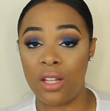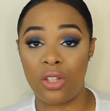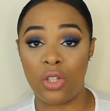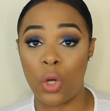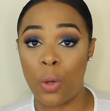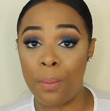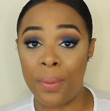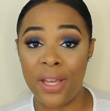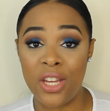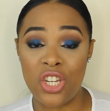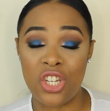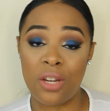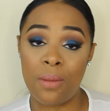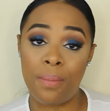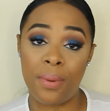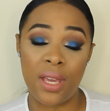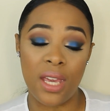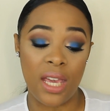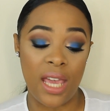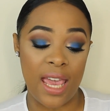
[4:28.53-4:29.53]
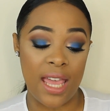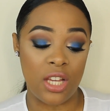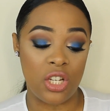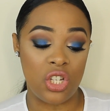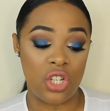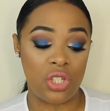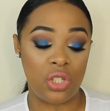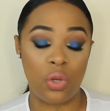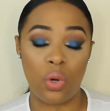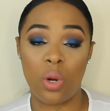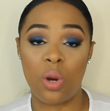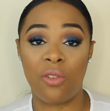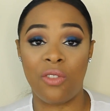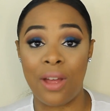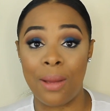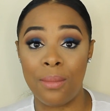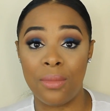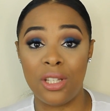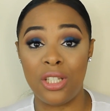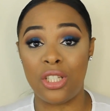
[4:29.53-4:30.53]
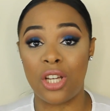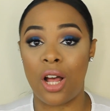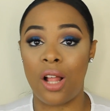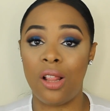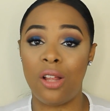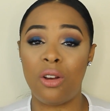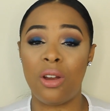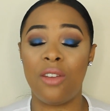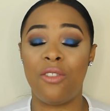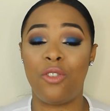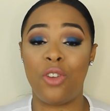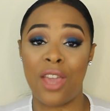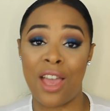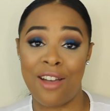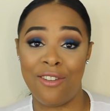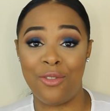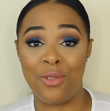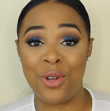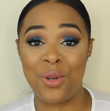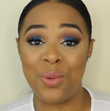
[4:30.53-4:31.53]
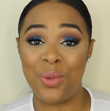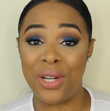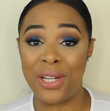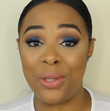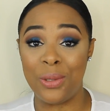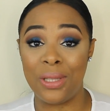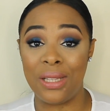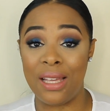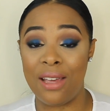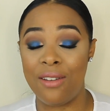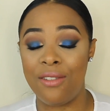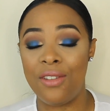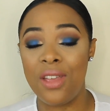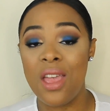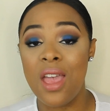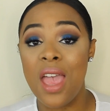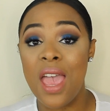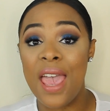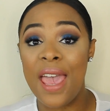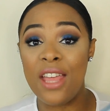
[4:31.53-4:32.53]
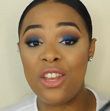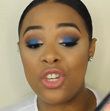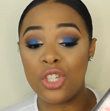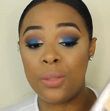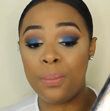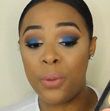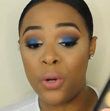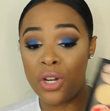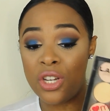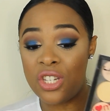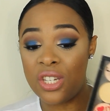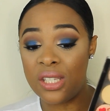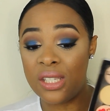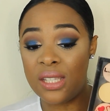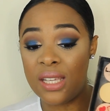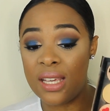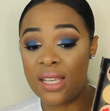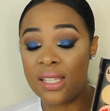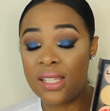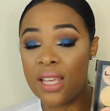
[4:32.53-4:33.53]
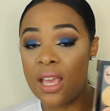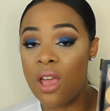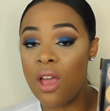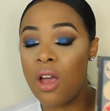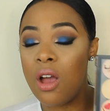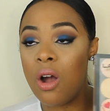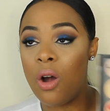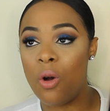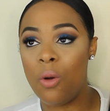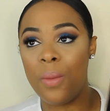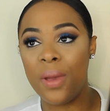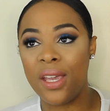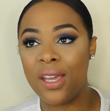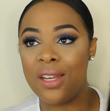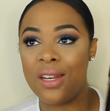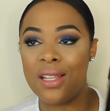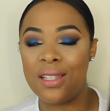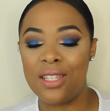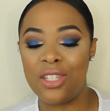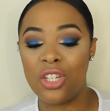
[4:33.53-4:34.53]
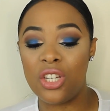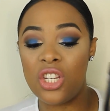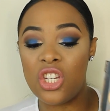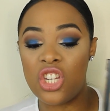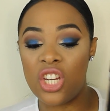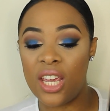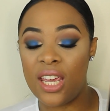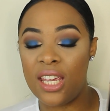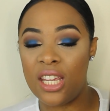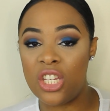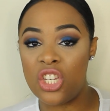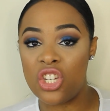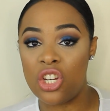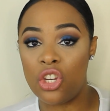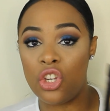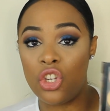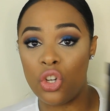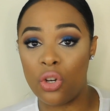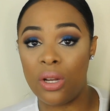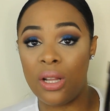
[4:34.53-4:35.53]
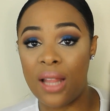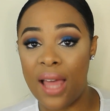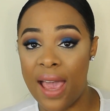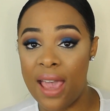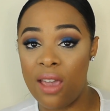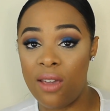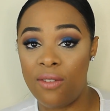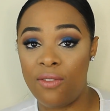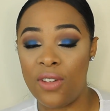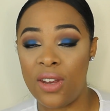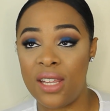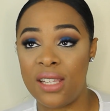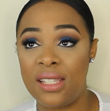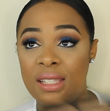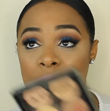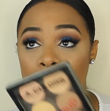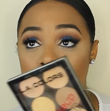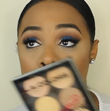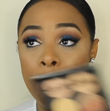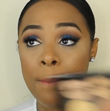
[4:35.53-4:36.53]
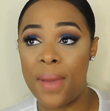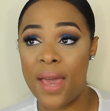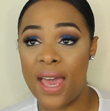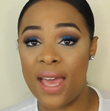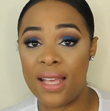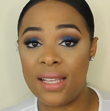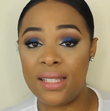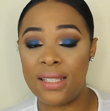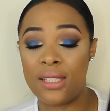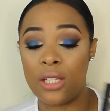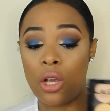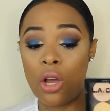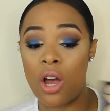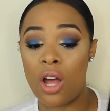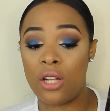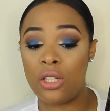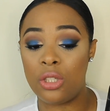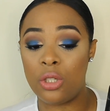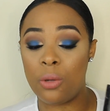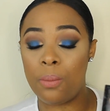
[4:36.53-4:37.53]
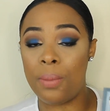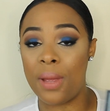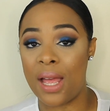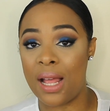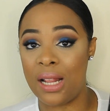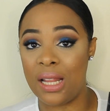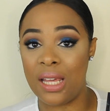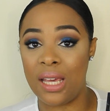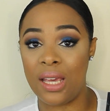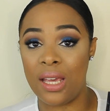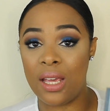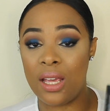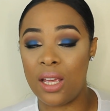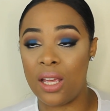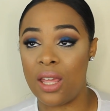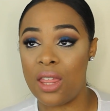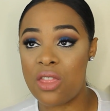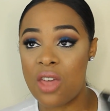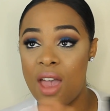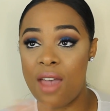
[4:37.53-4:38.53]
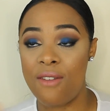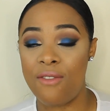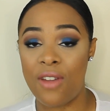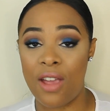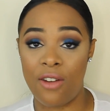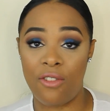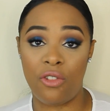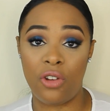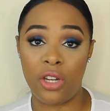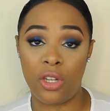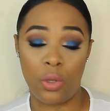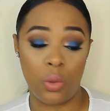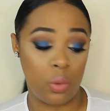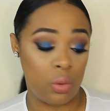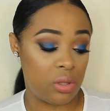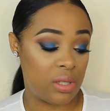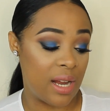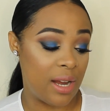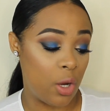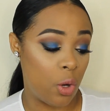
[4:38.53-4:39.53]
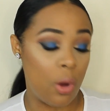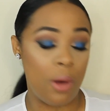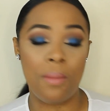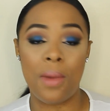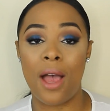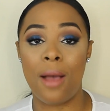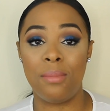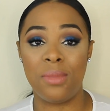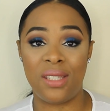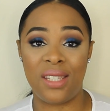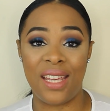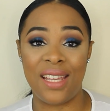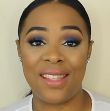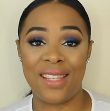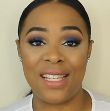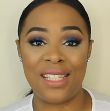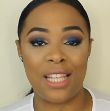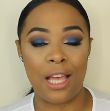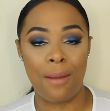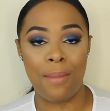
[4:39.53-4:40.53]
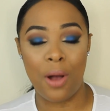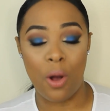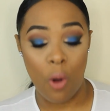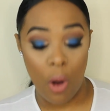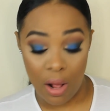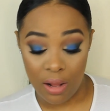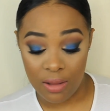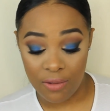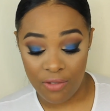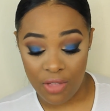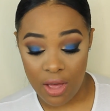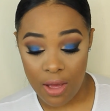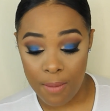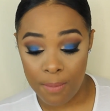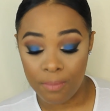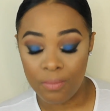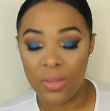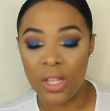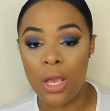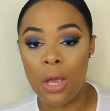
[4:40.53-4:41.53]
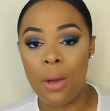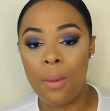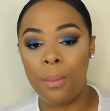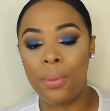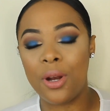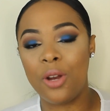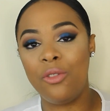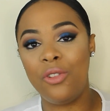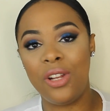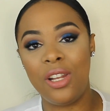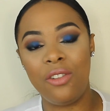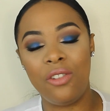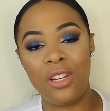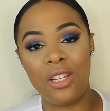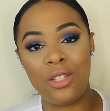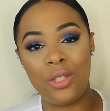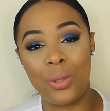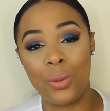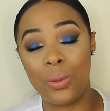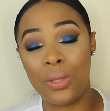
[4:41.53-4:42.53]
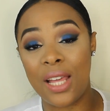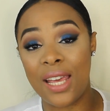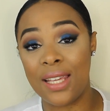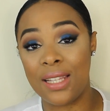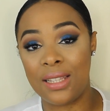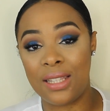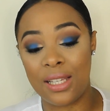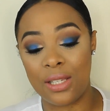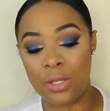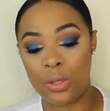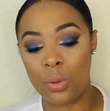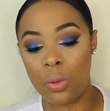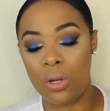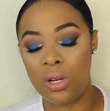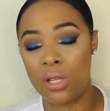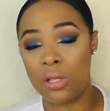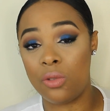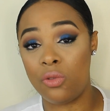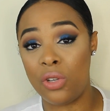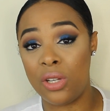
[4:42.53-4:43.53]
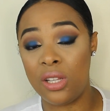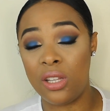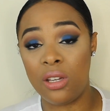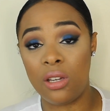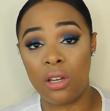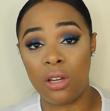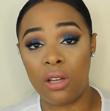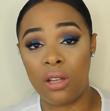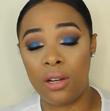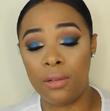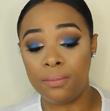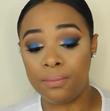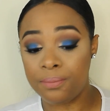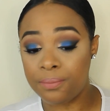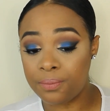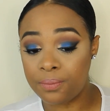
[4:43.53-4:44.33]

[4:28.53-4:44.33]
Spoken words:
don't pay shipping and just go to Family Dollar if you have one where you live and just purchase this. Oh my goodness, this is gonna change your life. It is the best contour palette that I've ever used. I know I'm saying this about all of them, but I really, really do like this one. It's really good.